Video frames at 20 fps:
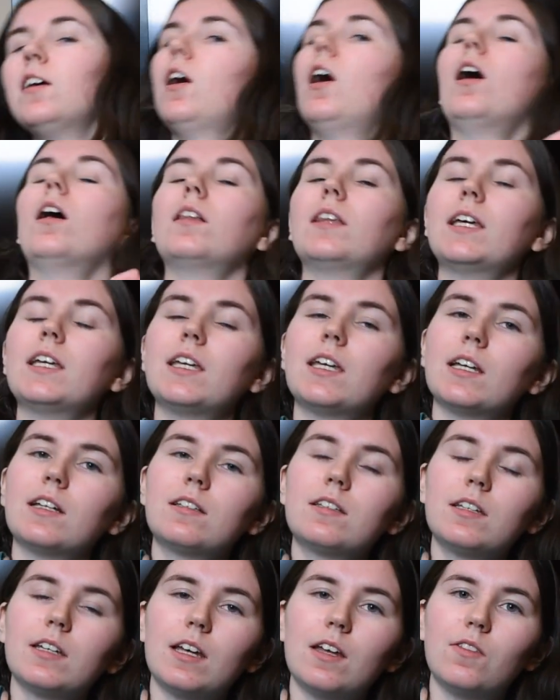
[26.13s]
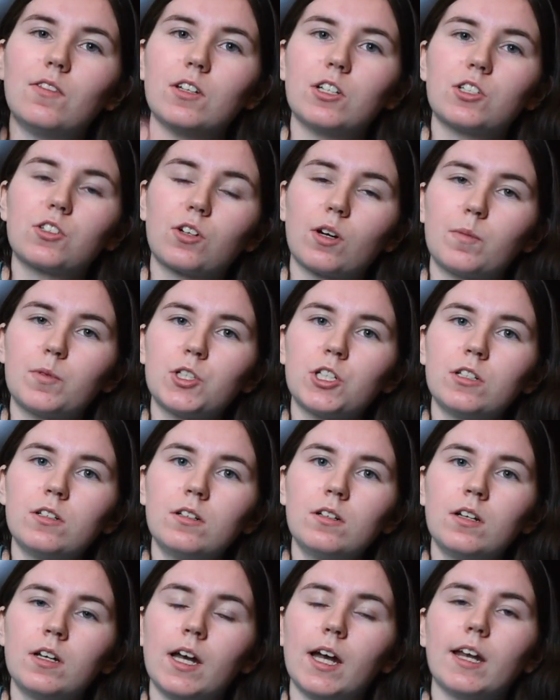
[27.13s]
I'll link it in the description
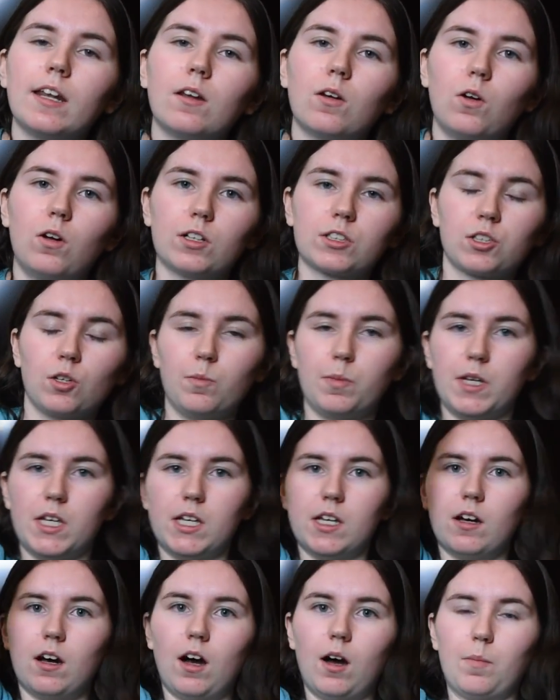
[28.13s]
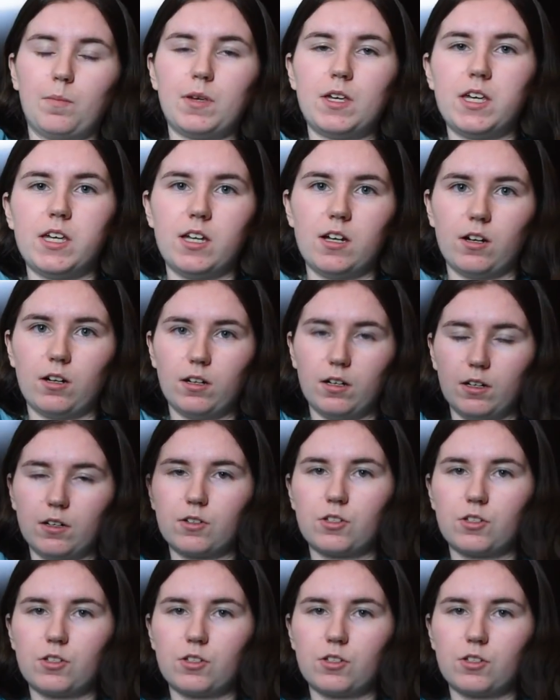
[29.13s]
and it'll also be up here.